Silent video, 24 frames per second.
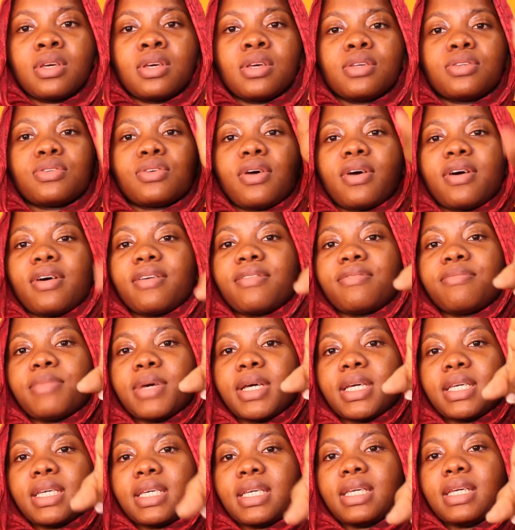So I have my
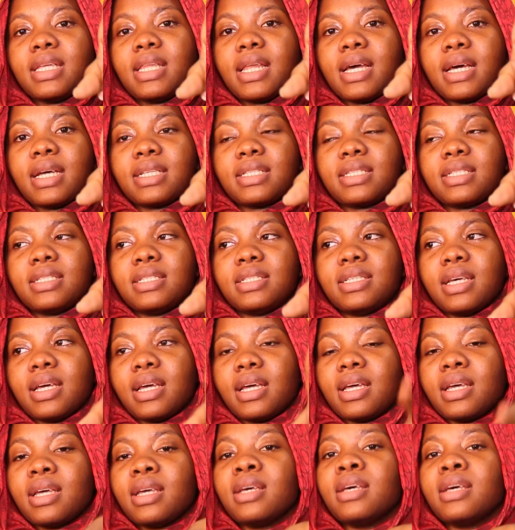key lights there.